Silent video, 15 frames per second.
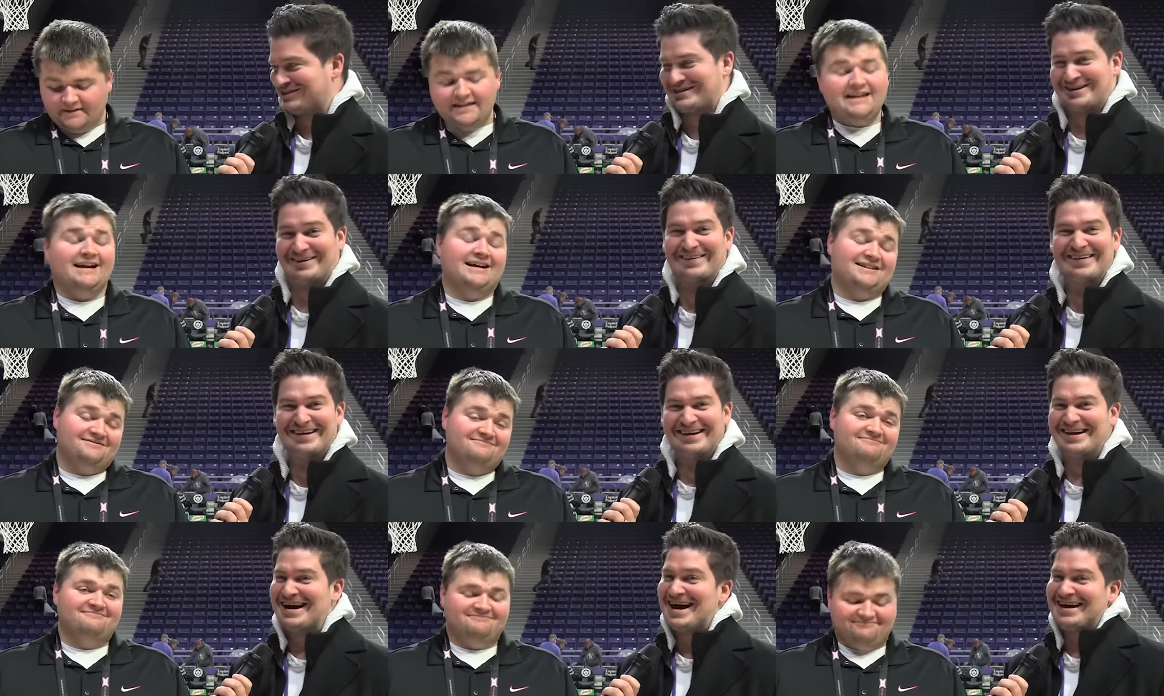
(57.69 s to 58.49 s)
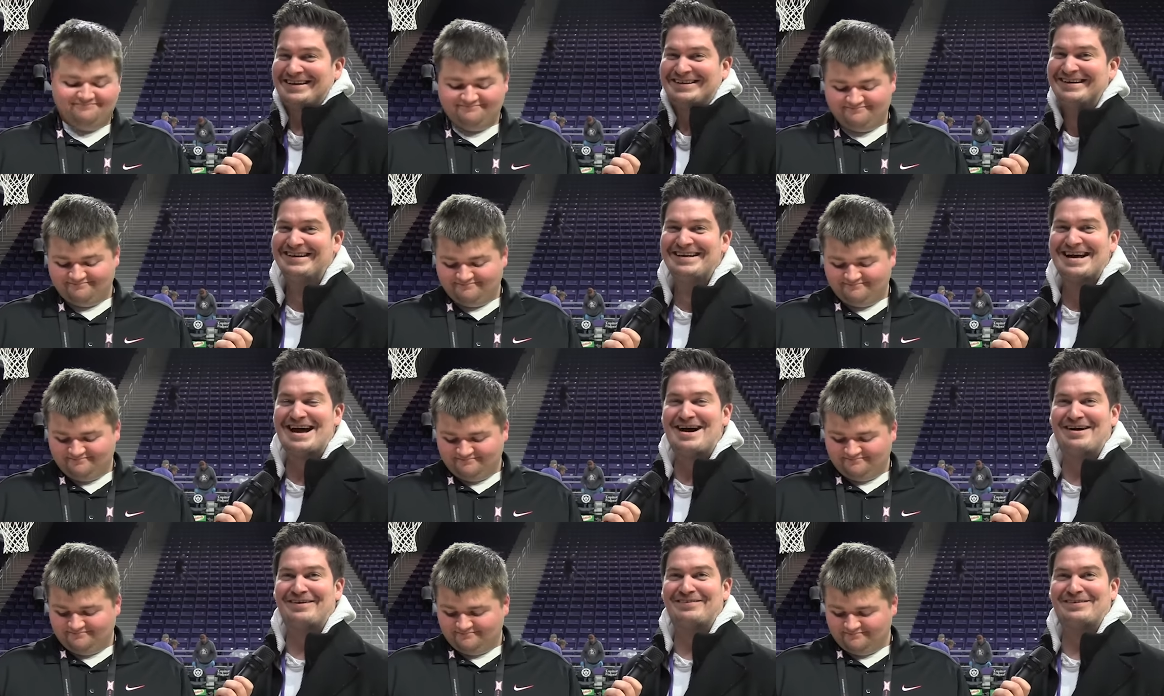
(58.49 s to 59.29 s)
Speaker 1: So I,
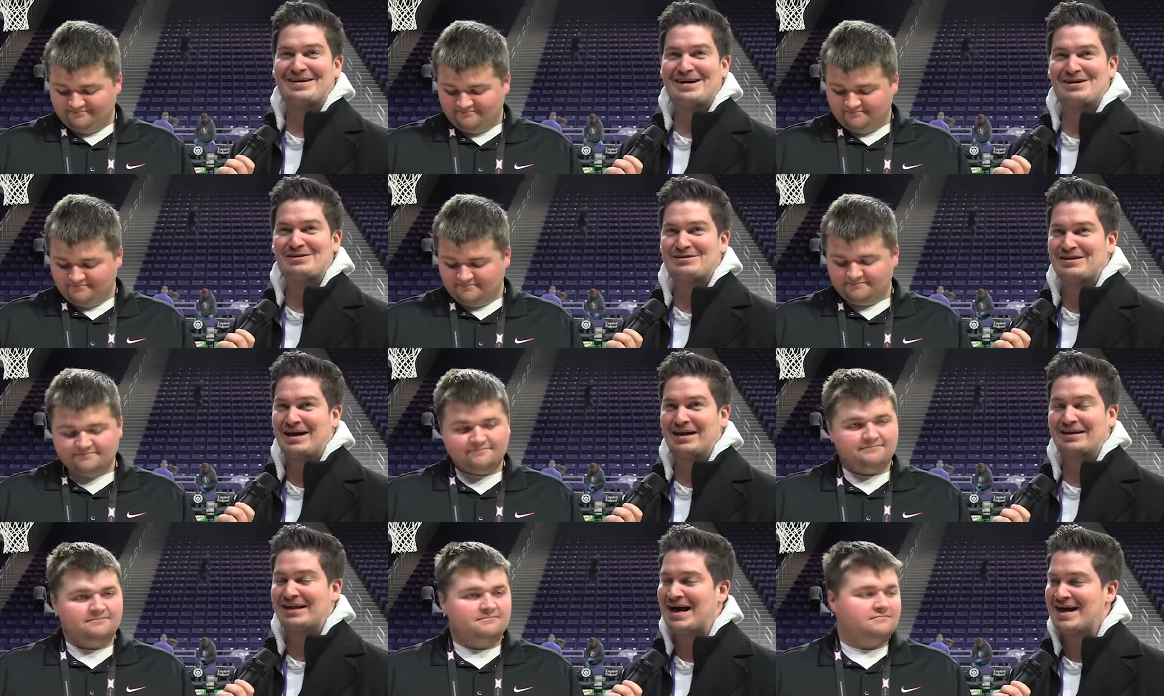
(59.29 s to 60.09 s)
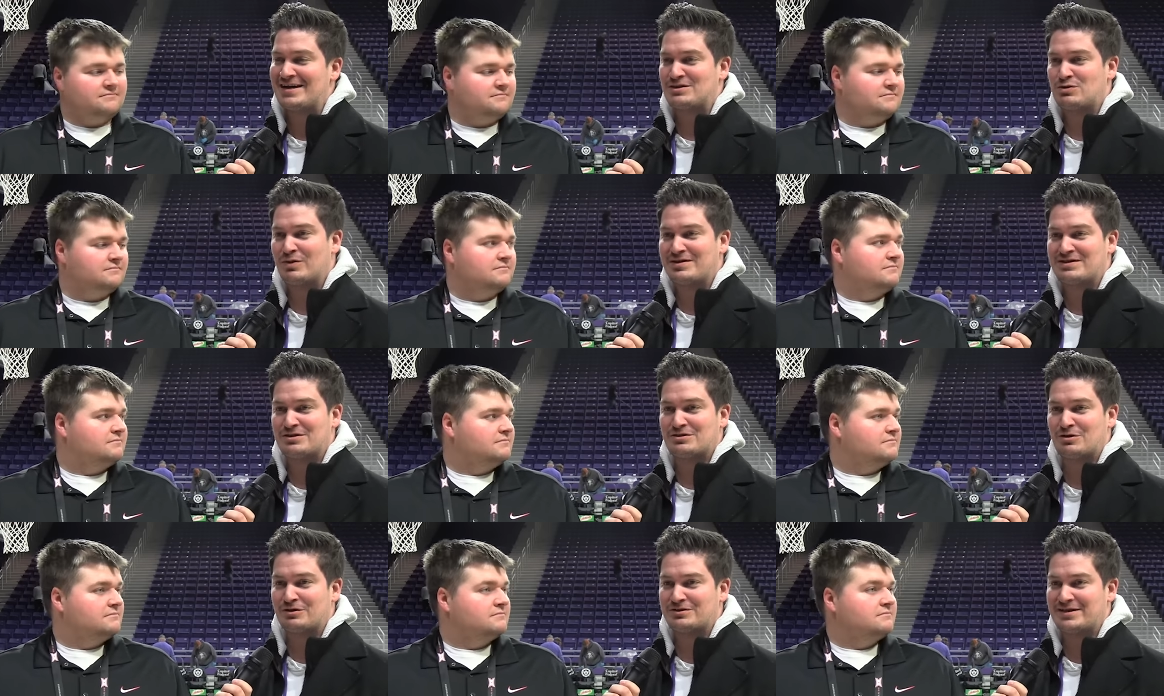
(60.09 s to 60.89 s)
um, it, a lot of twists and
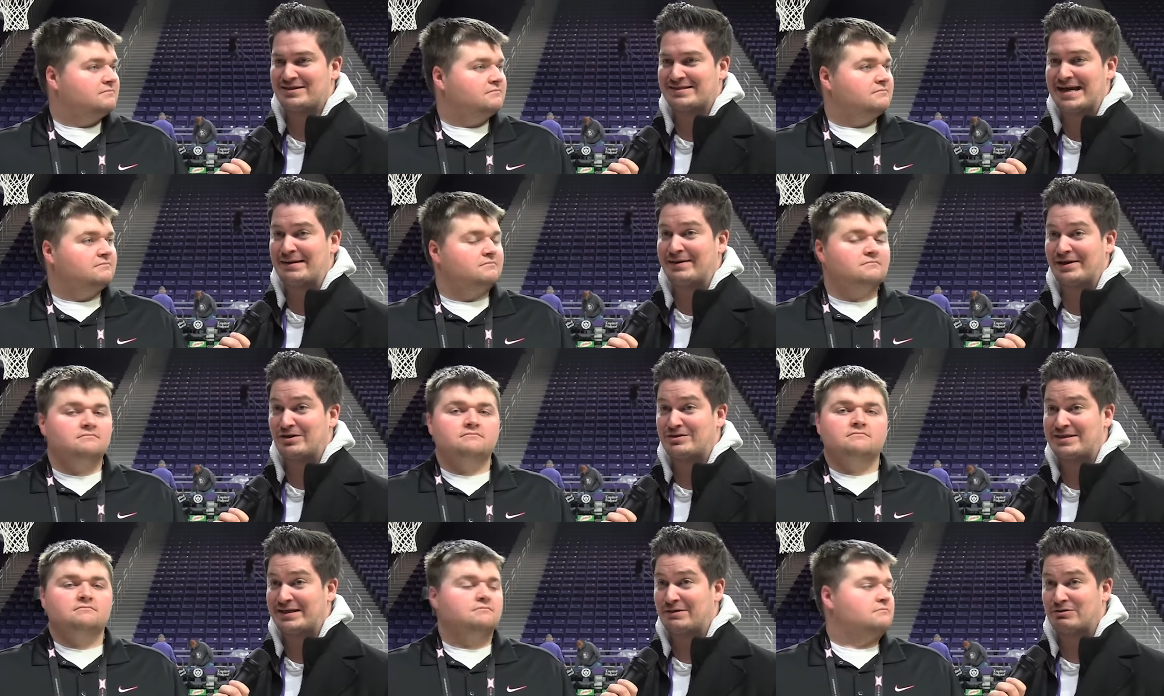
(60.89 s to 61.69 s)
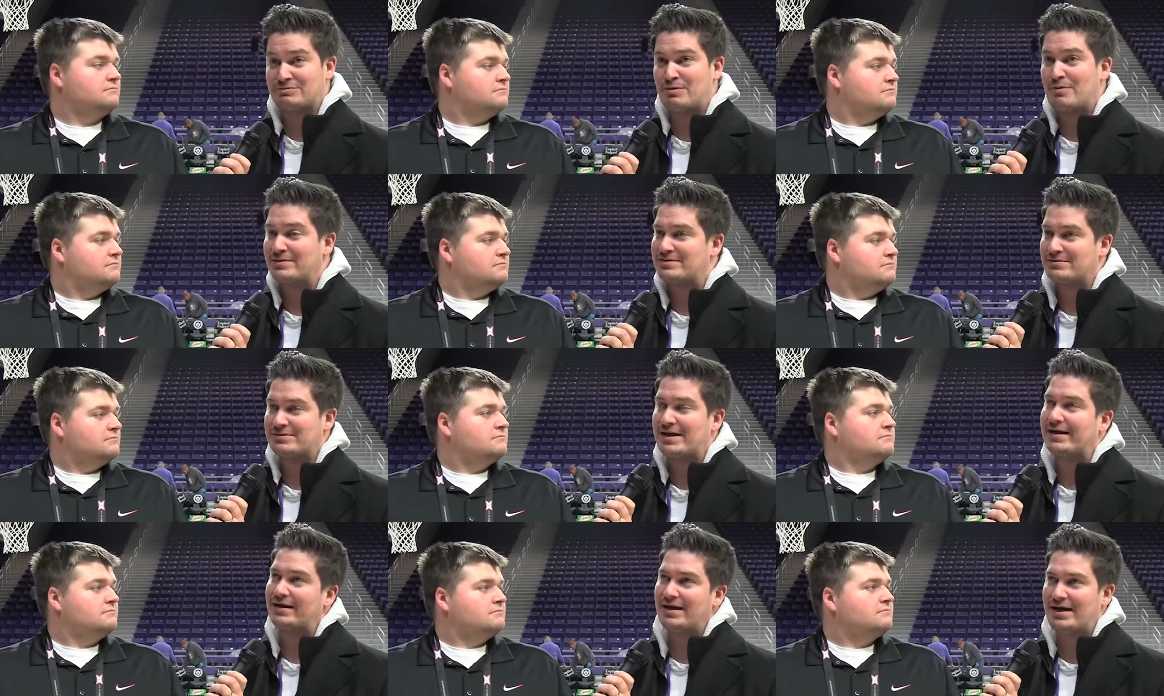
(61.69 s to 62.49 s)
turns in this game. Like you said, there was moments where it was
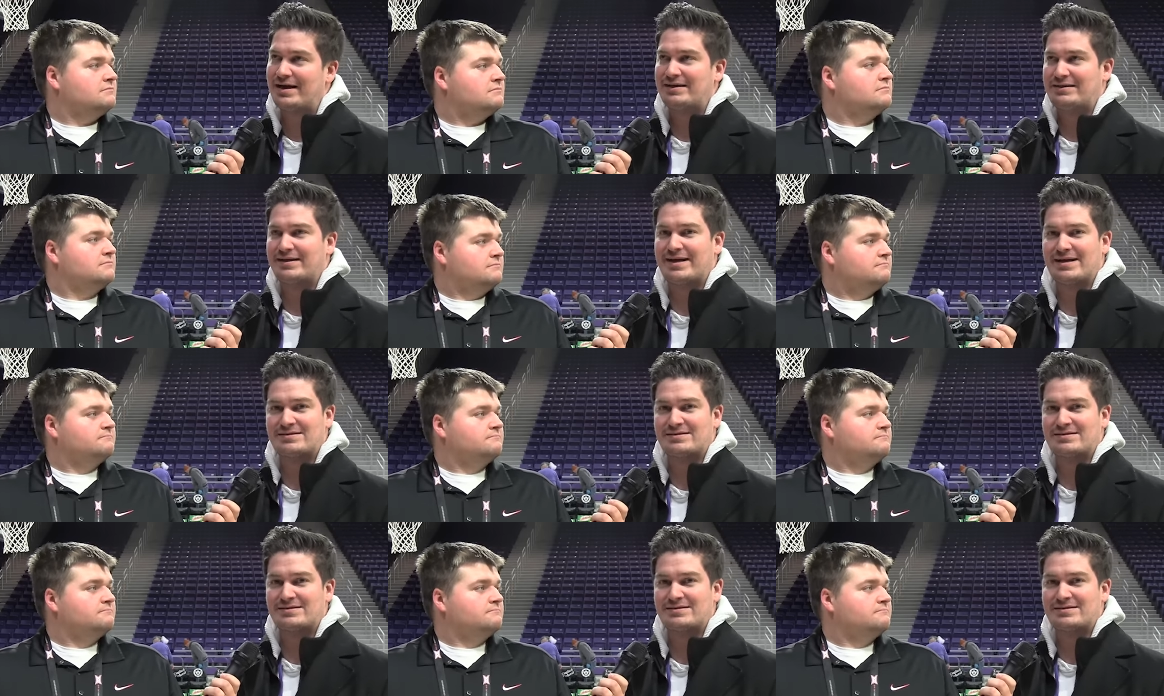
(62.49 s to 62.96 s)
like, oh, I think